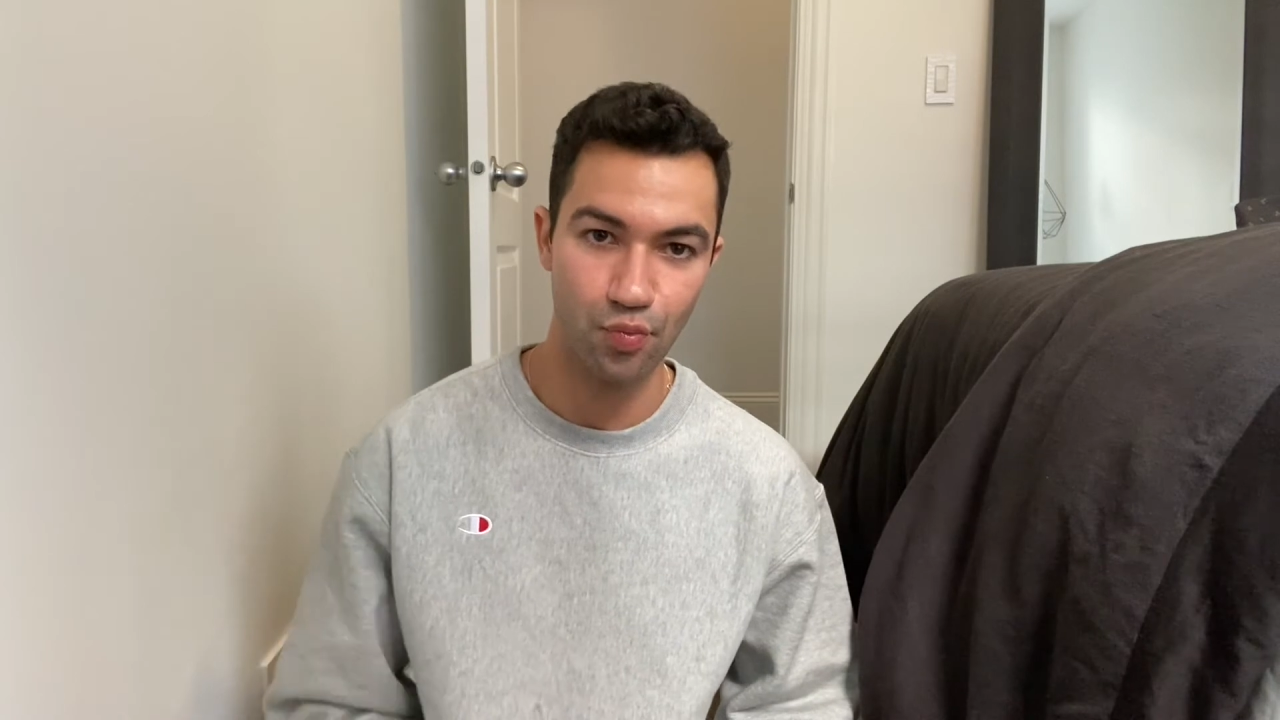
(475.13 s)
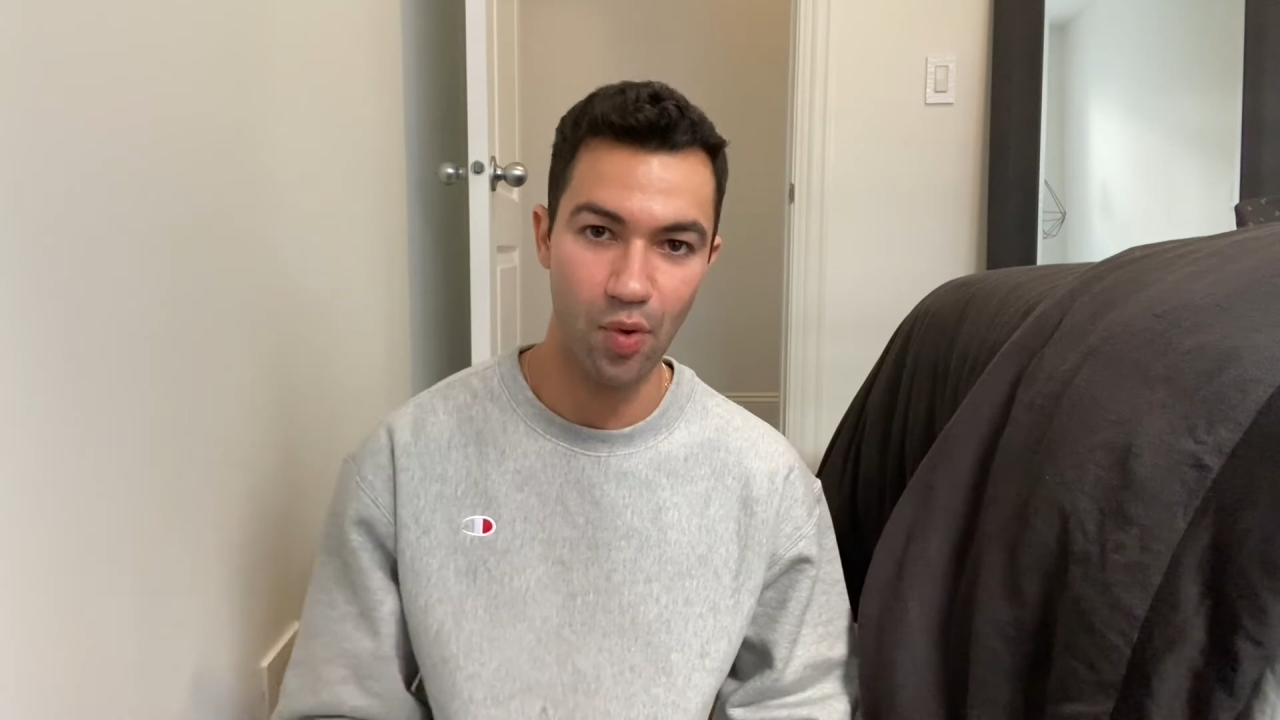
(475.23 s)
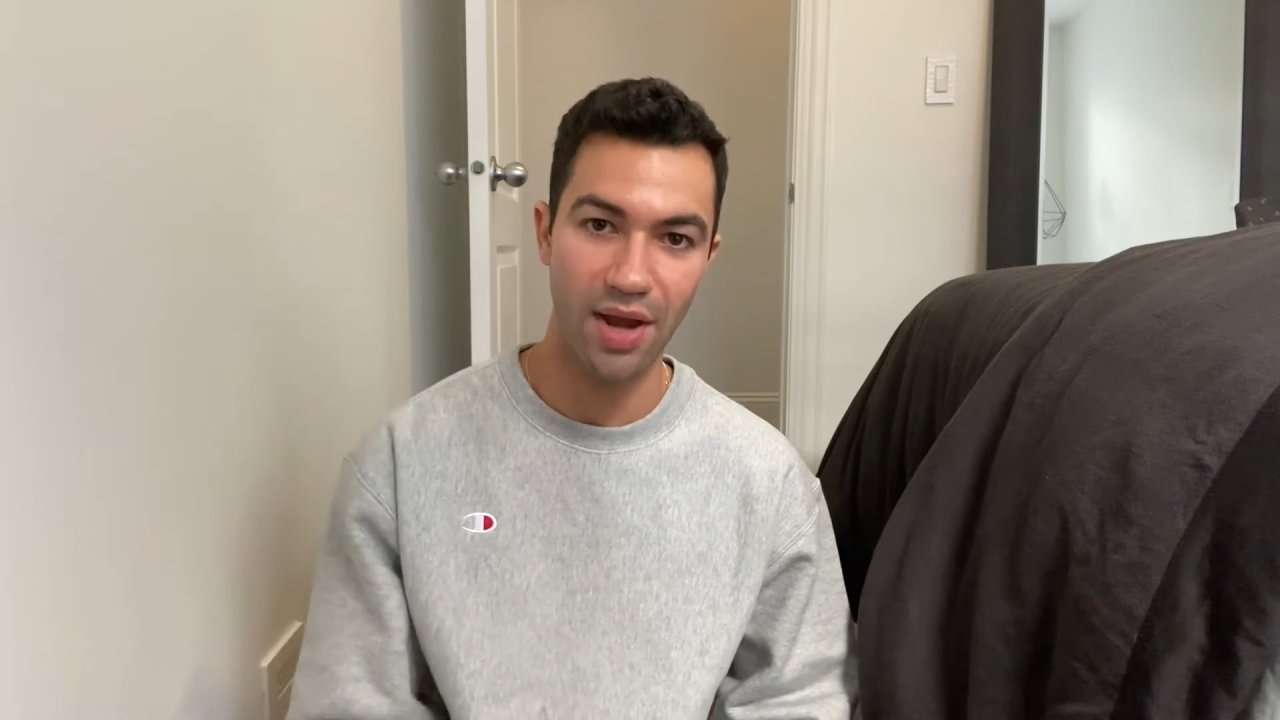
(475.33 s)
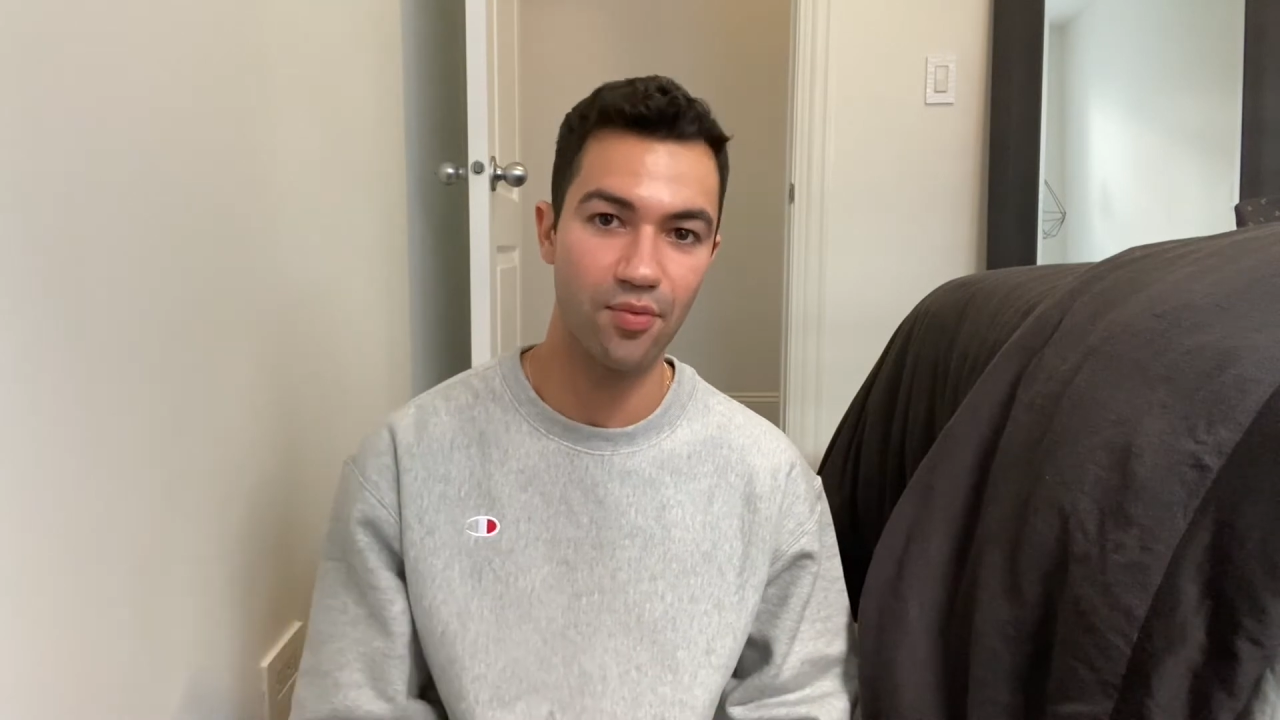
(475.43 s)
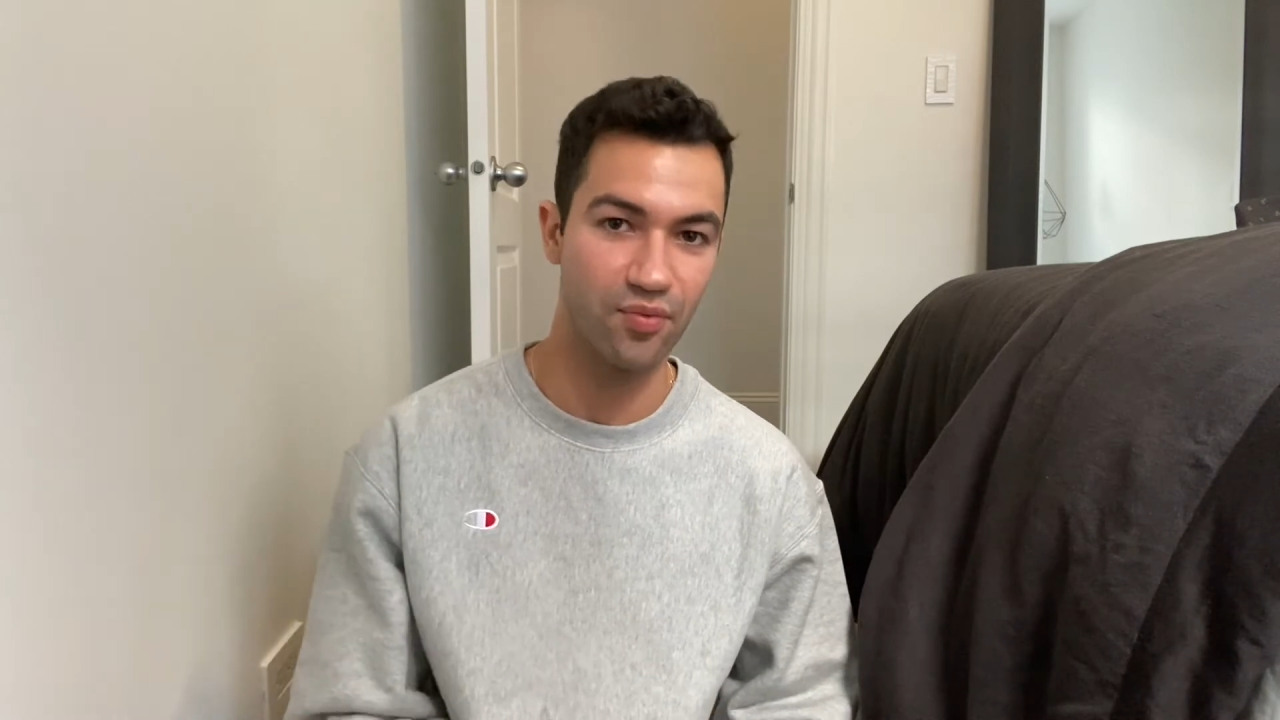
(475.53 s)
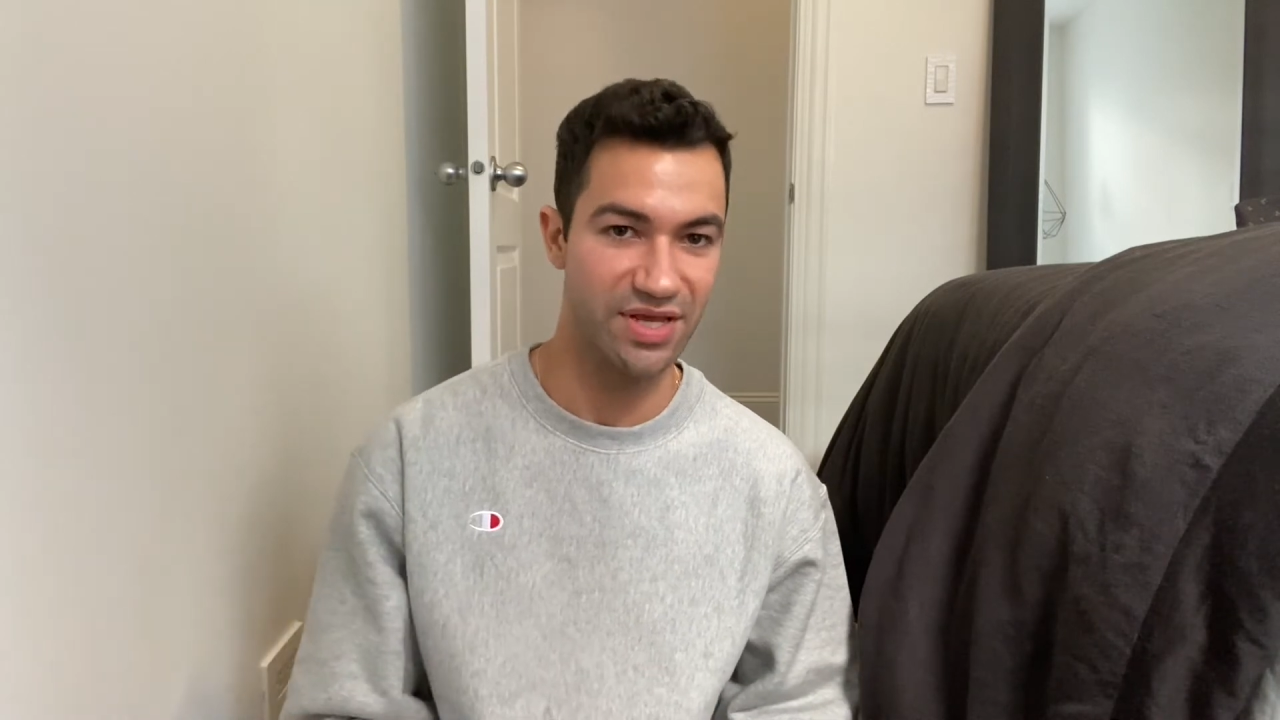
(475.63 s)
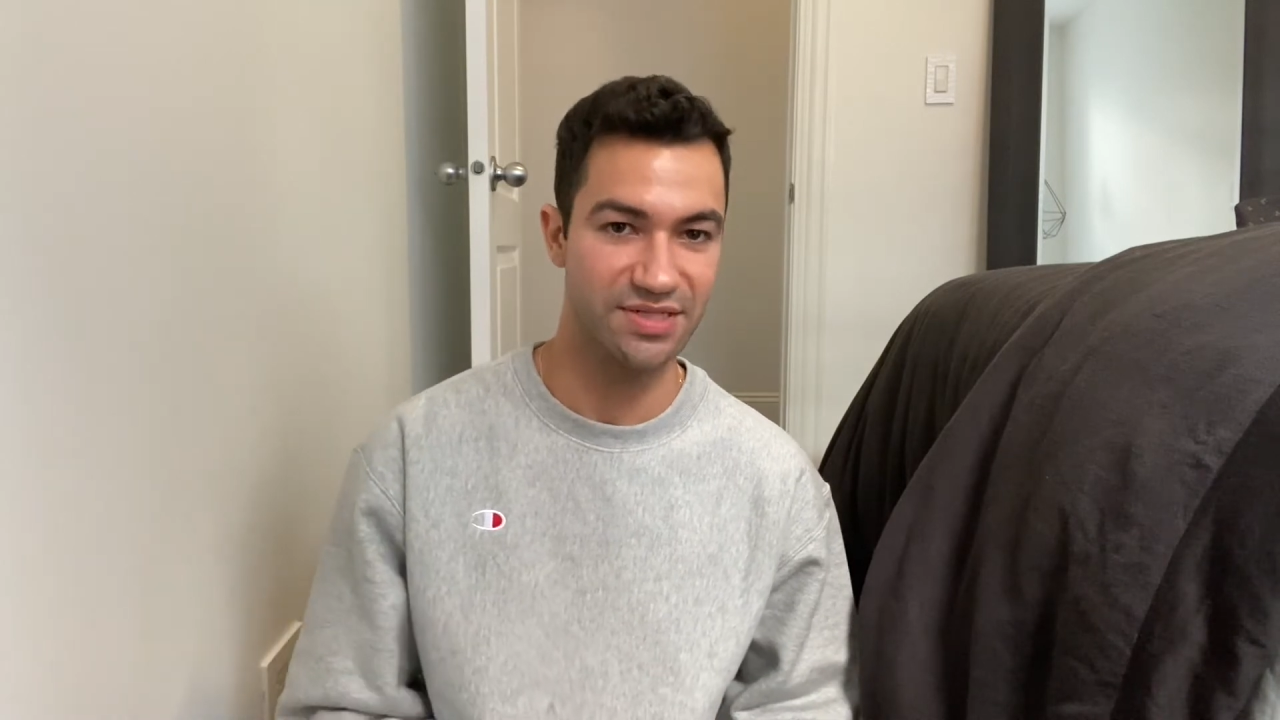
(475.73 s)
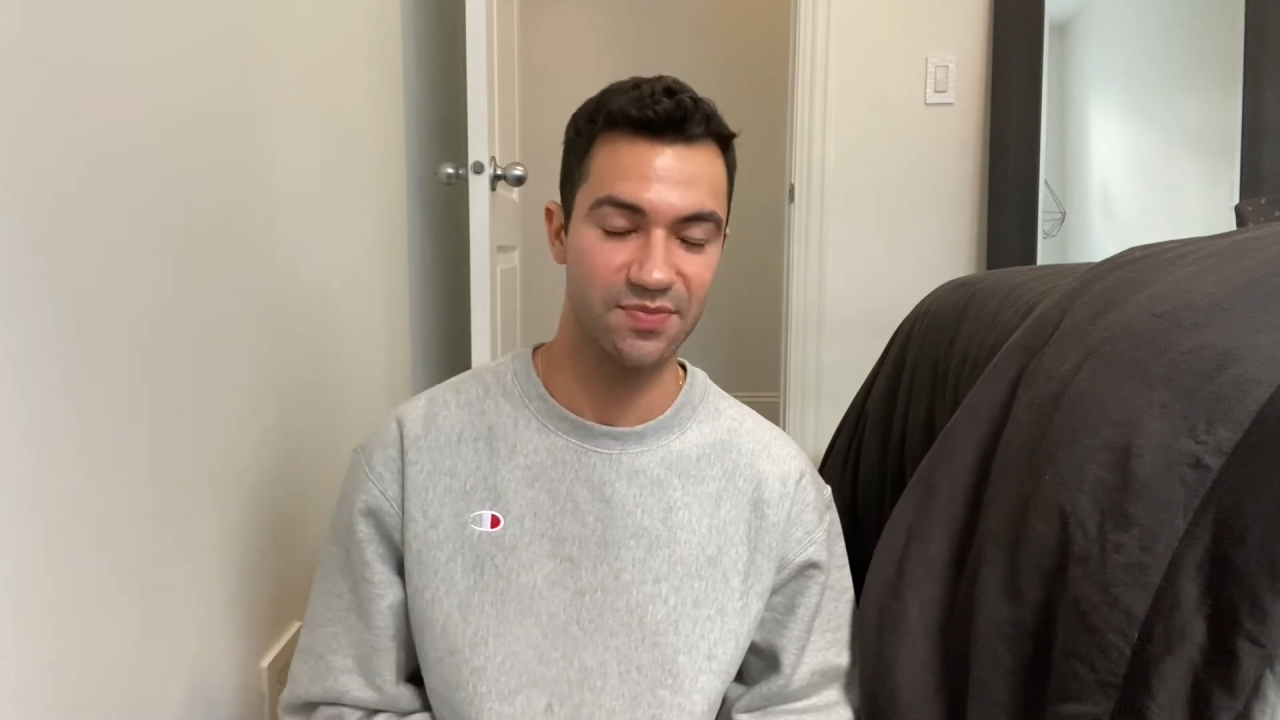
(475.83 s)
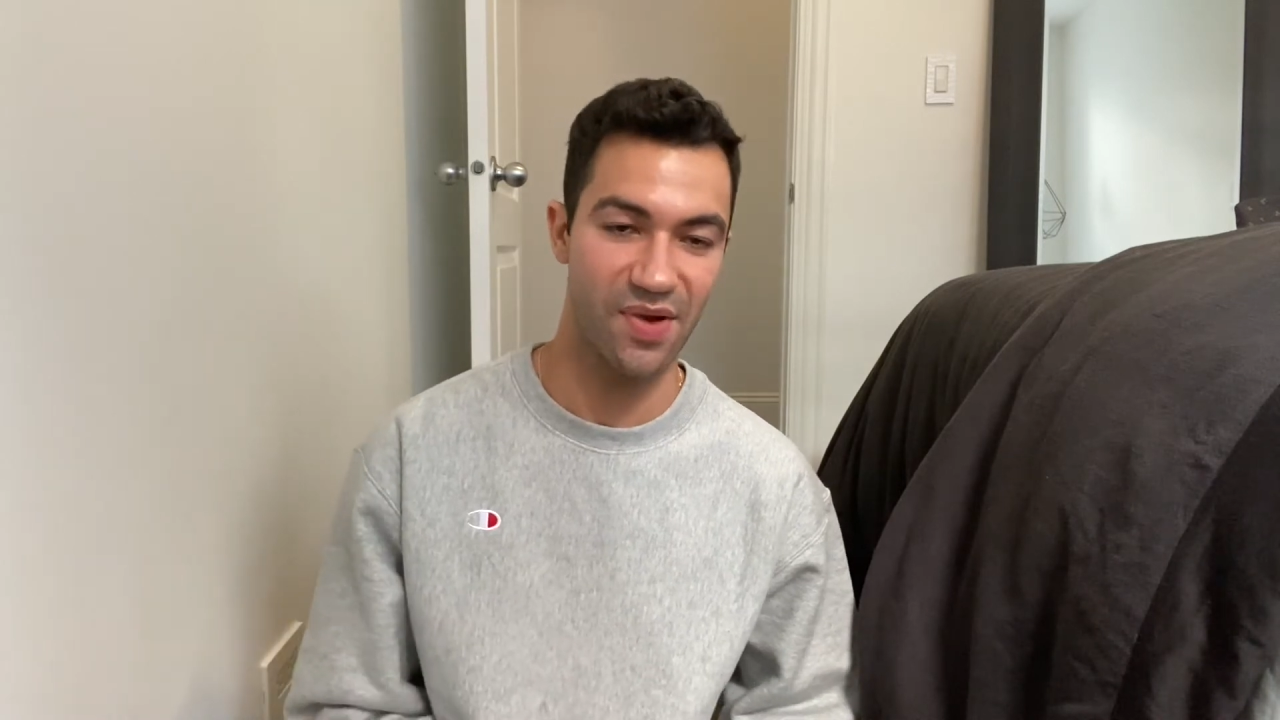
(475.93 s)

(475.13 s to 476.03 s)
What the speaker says: run a risk